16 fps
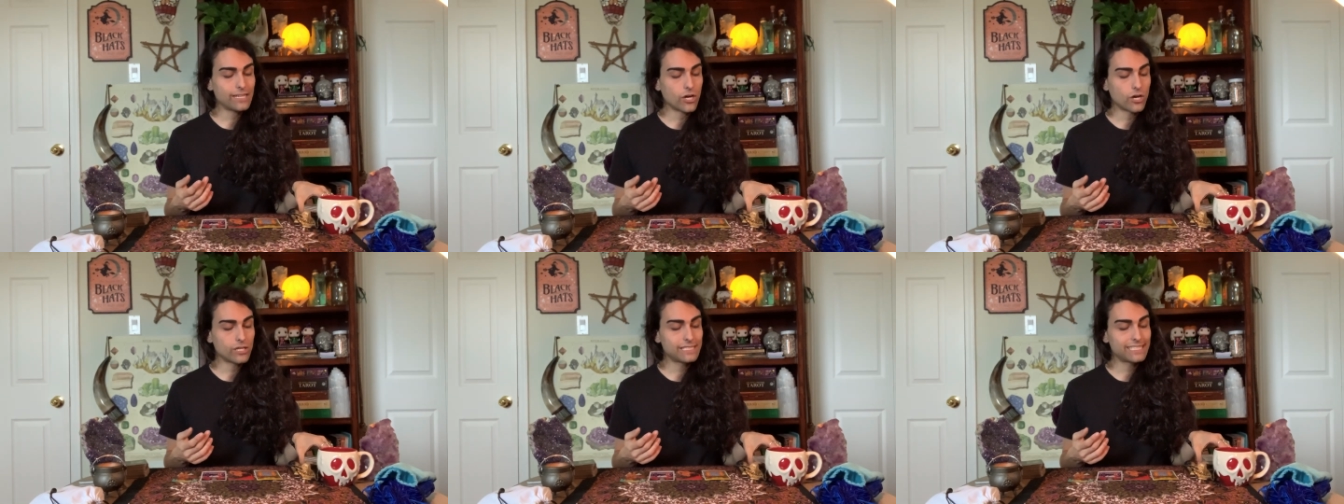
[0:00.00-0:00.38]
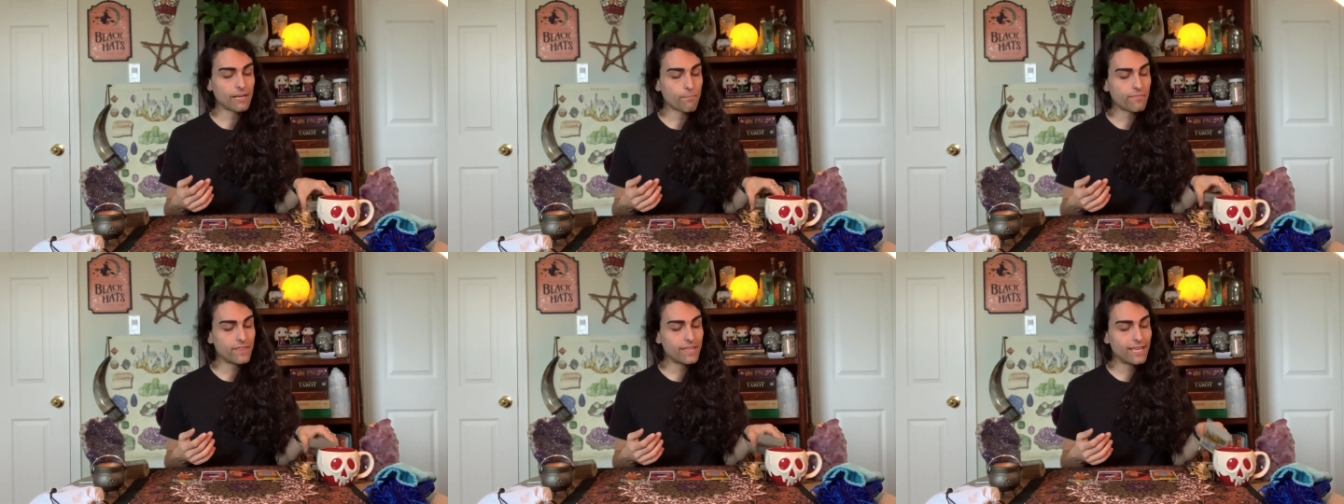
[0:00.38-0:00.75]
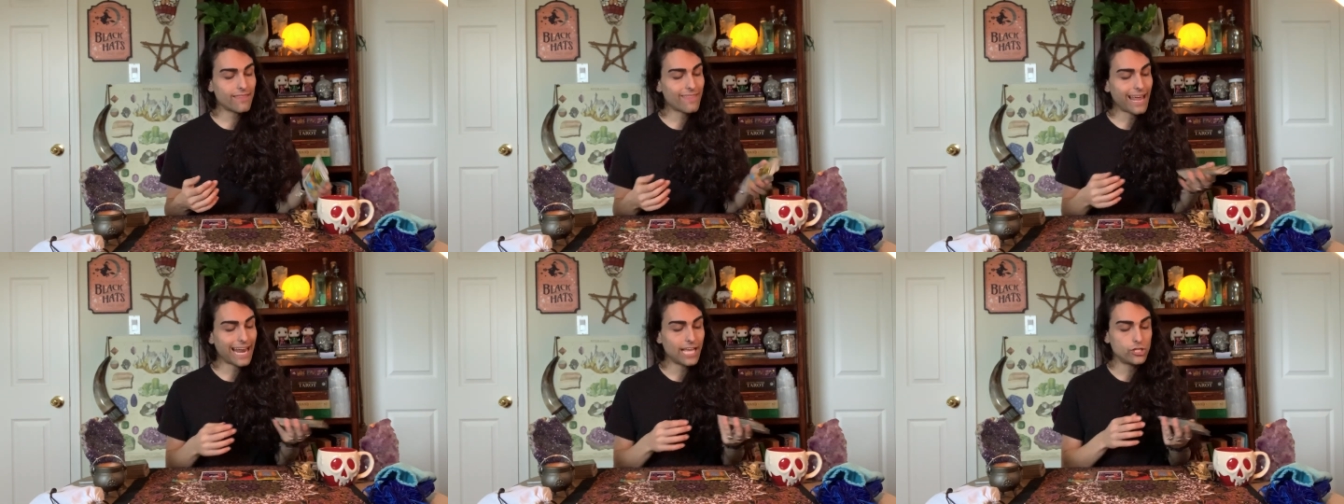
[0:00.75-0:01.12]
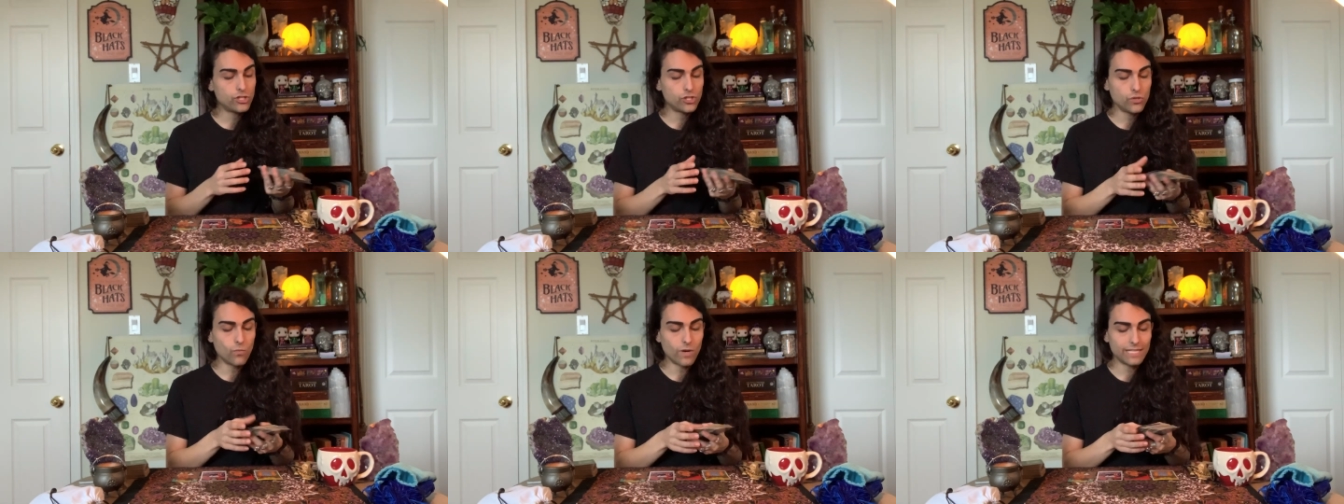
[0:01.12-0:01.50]
are something that I
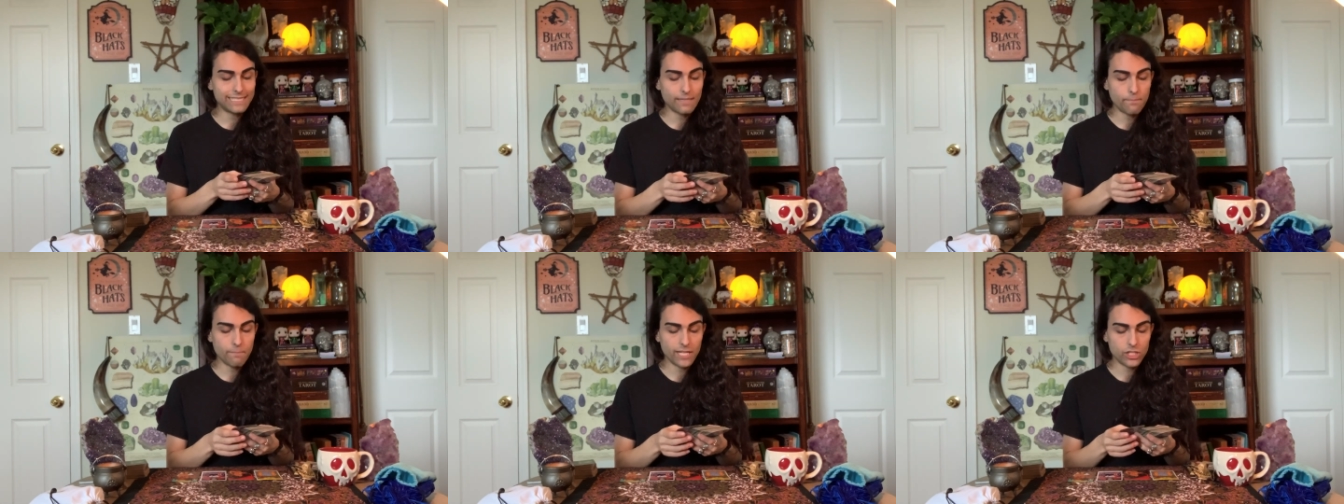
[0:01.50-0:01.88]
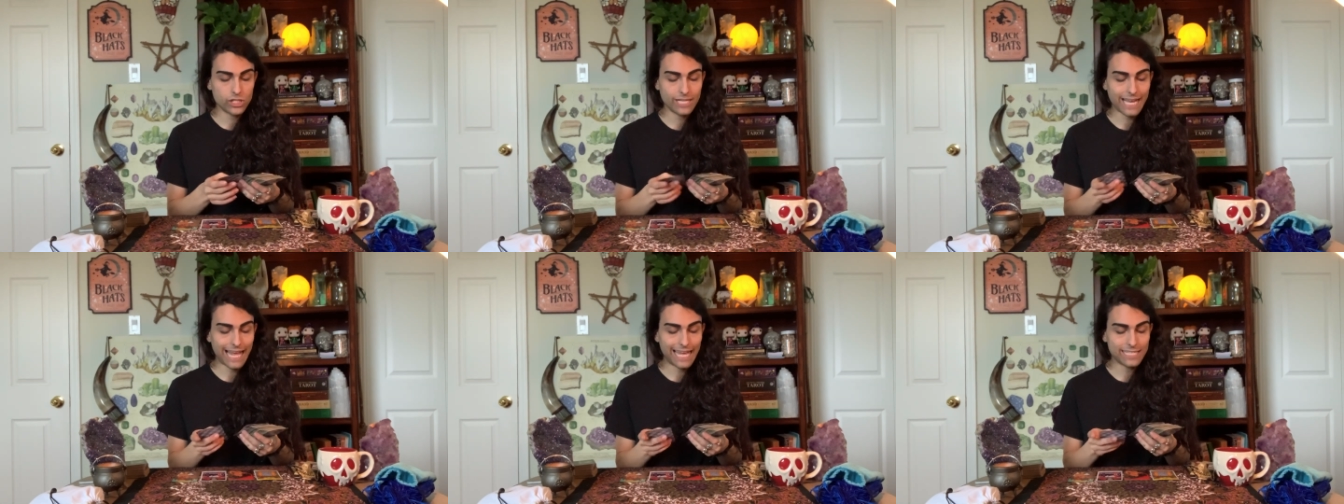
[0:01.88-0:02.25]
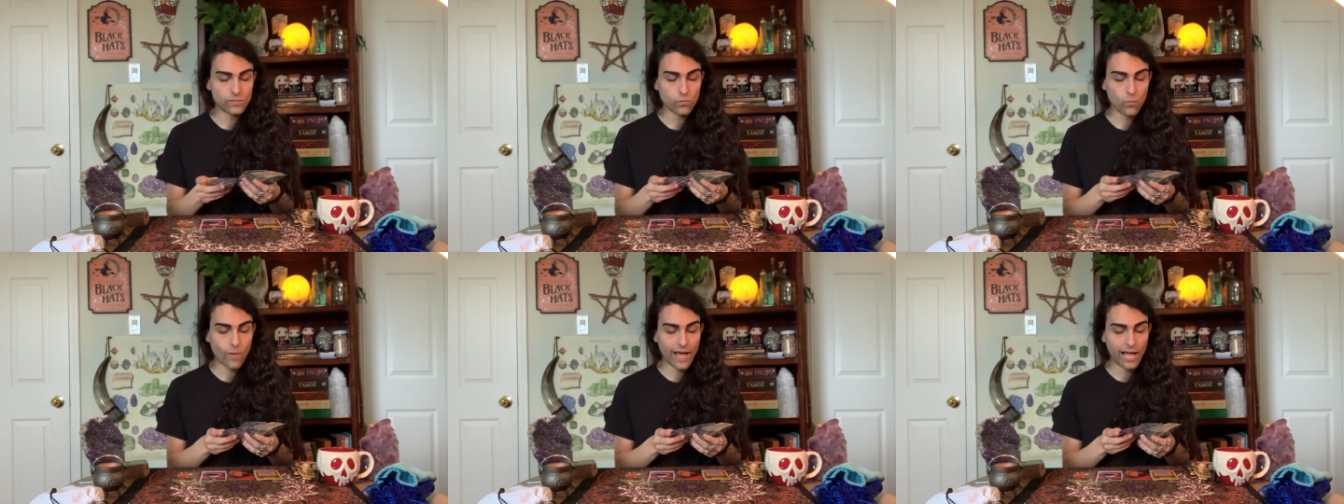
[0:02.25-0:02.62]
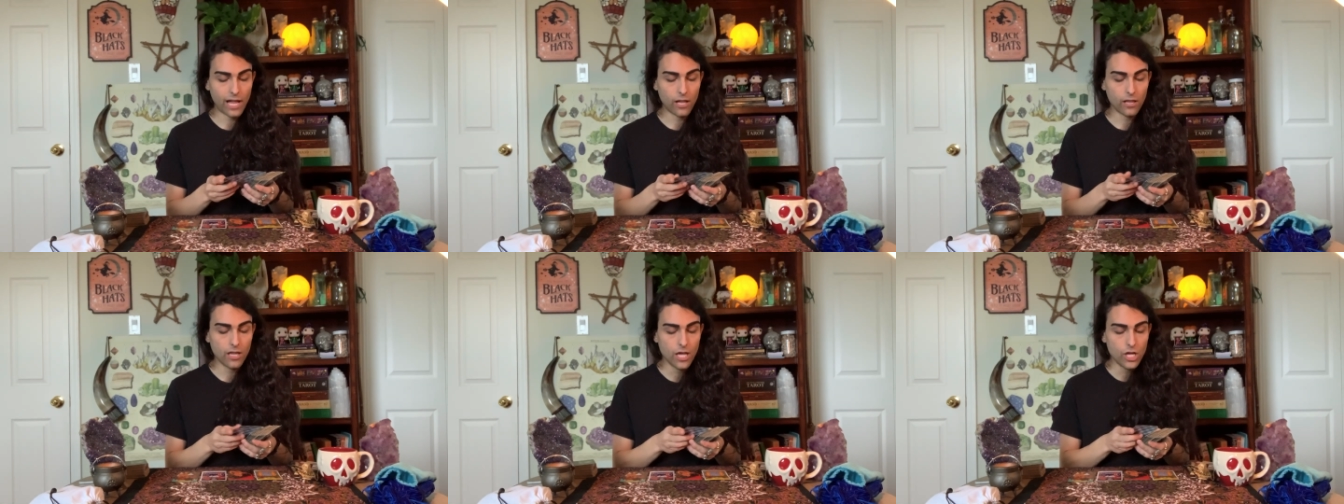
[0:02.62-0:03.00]
do want to mention as
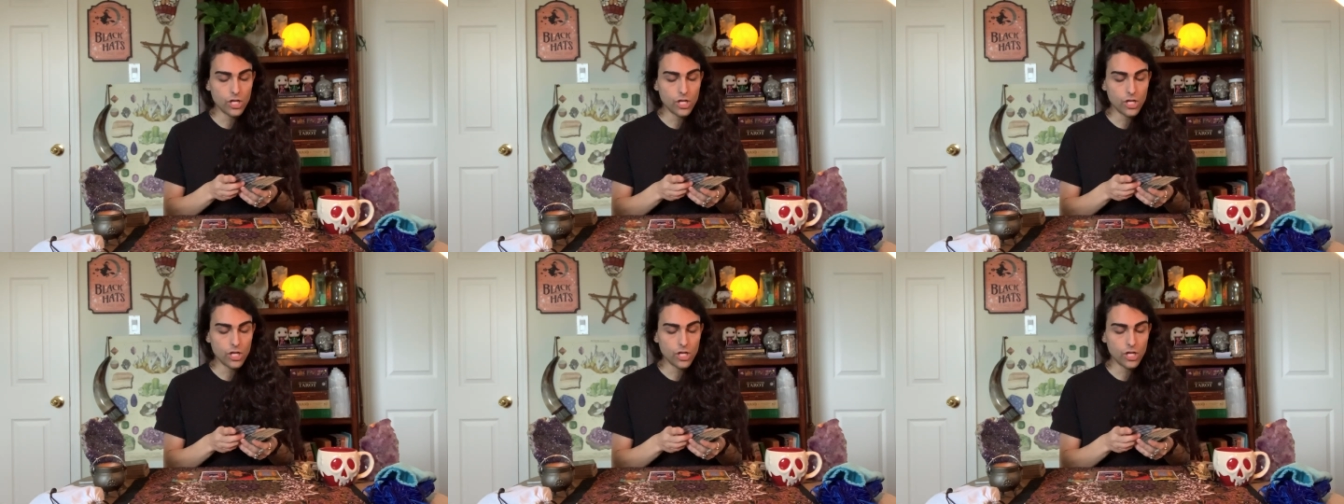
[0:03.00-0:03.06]
well.